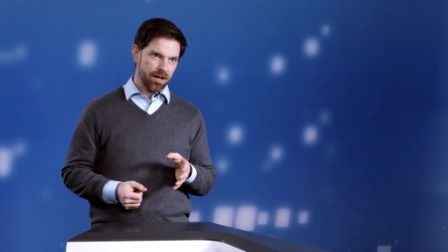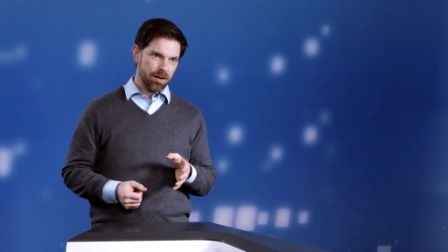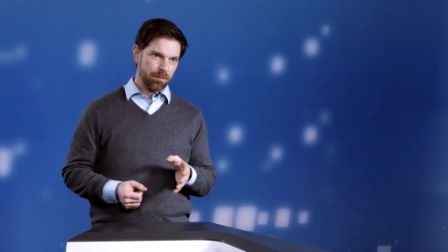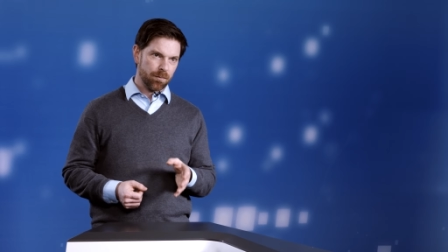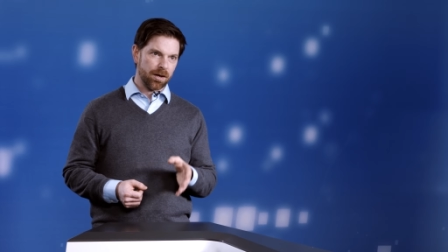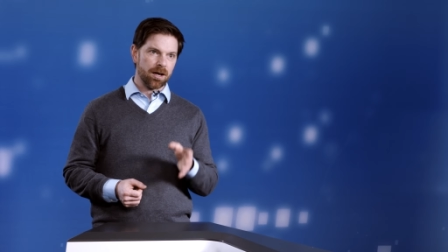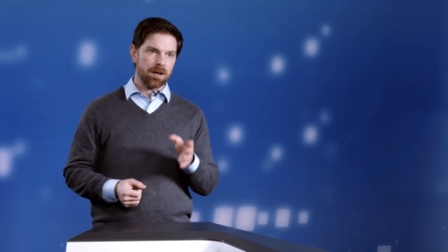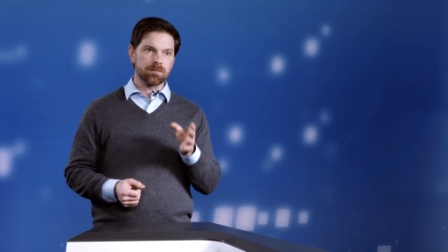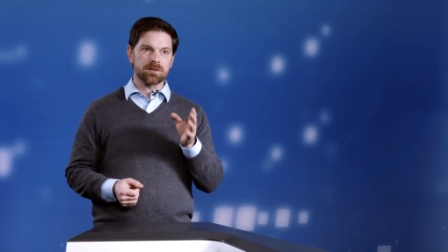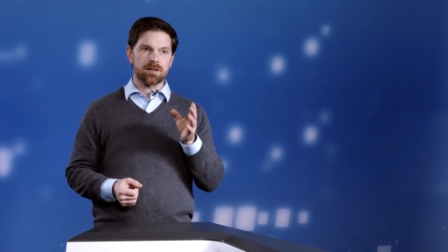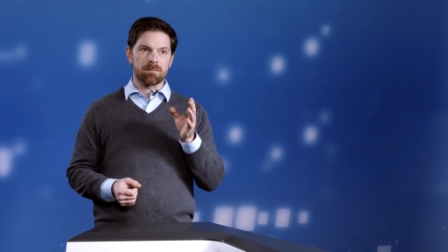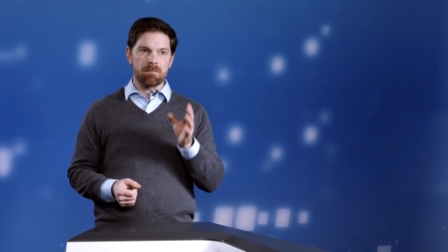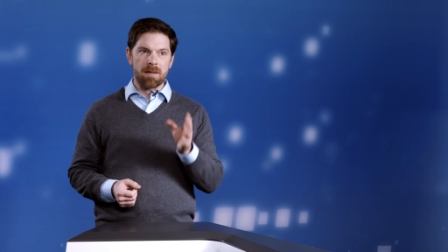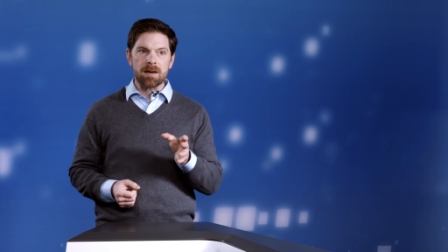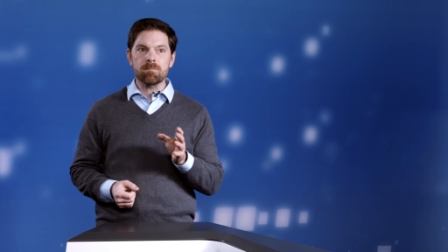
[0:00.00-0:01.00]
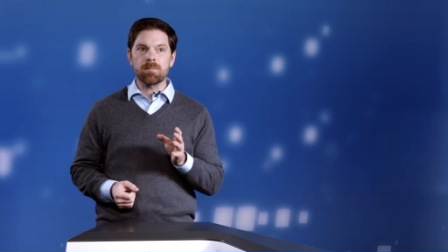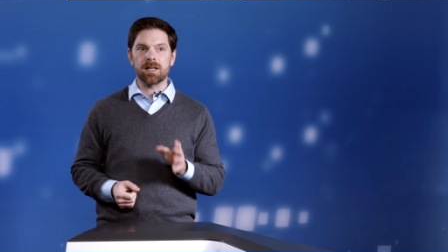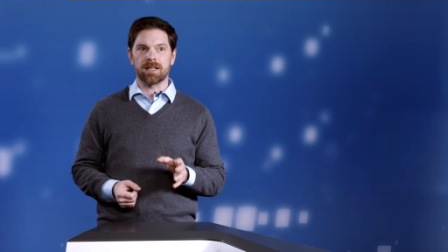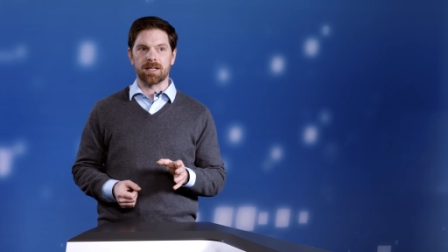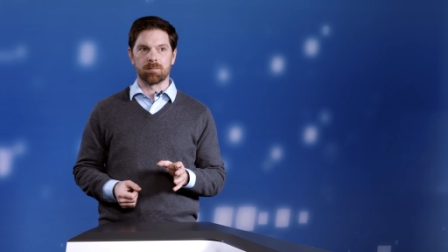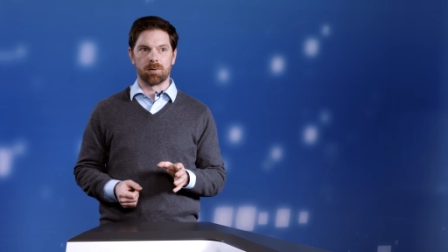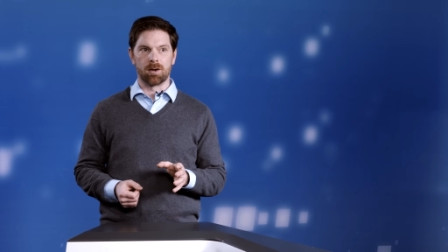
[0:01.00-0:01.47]
becomes the main
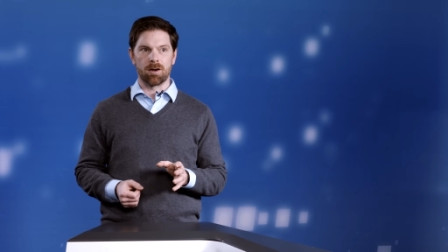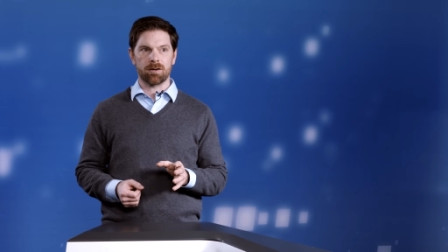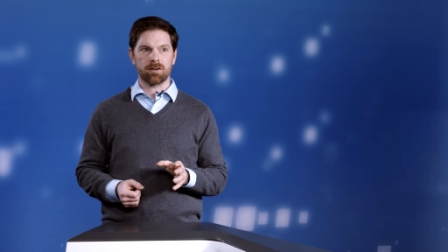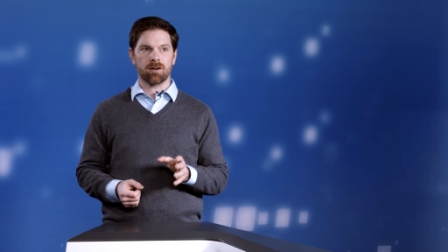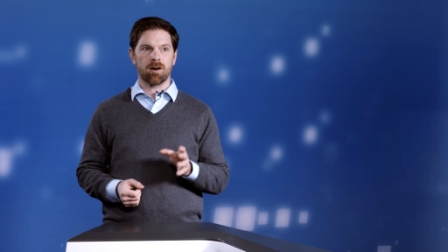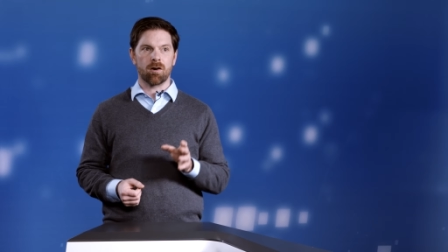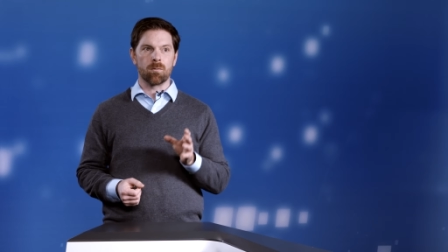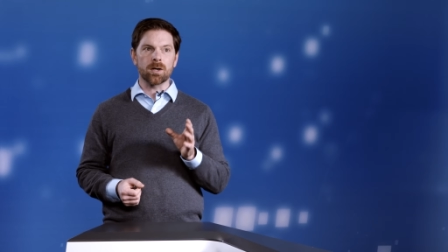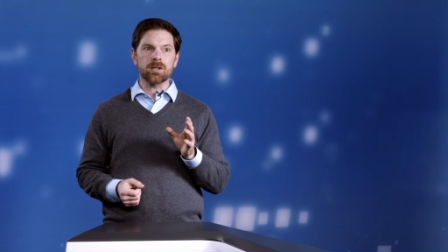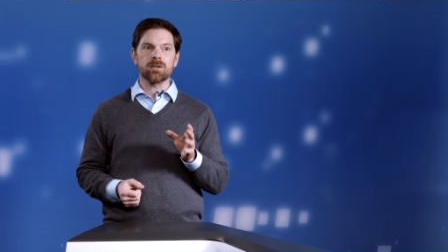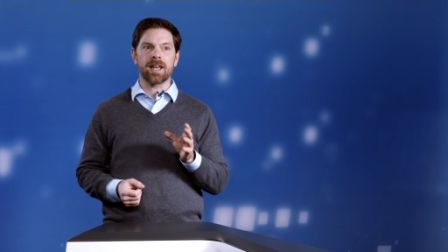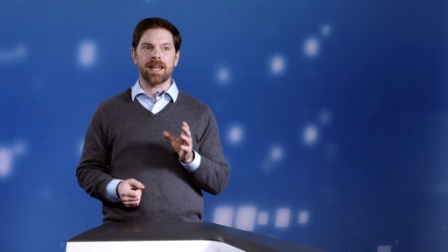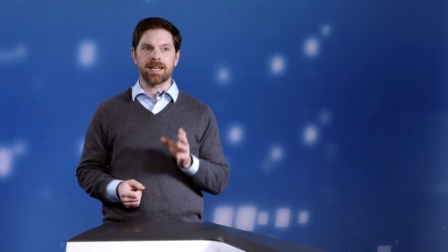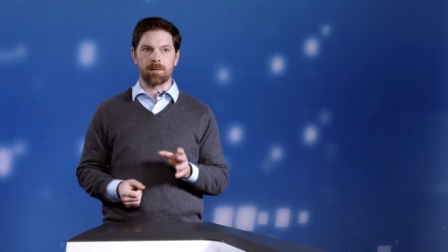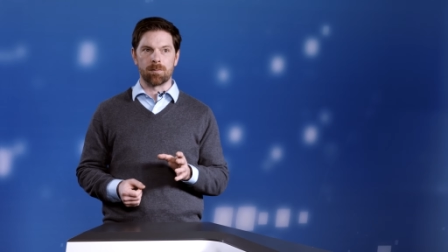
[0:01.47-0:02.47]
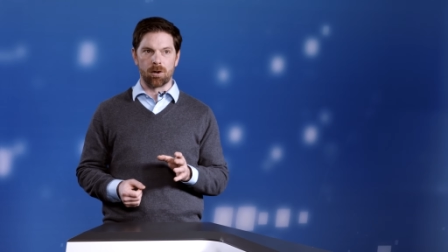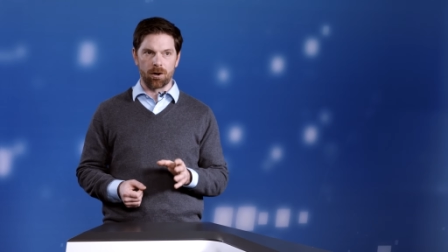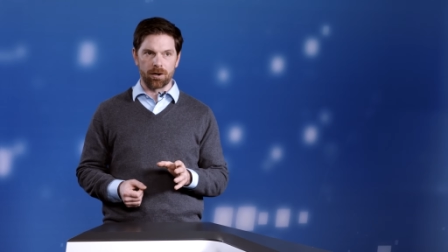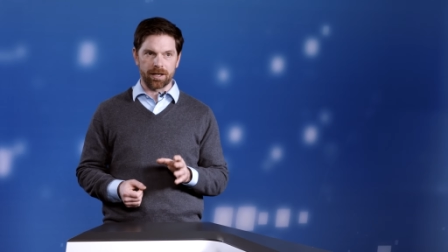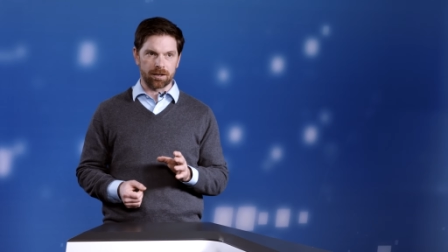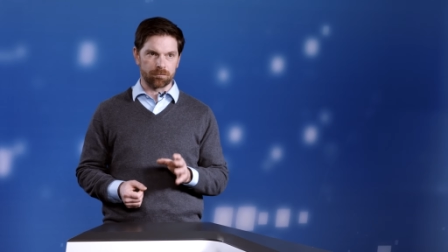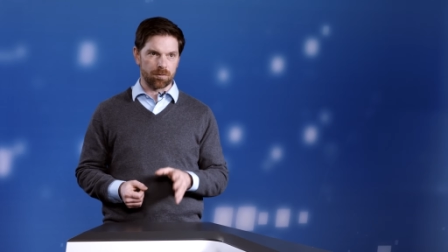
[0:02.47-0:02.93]
building block of what you'll end up learning and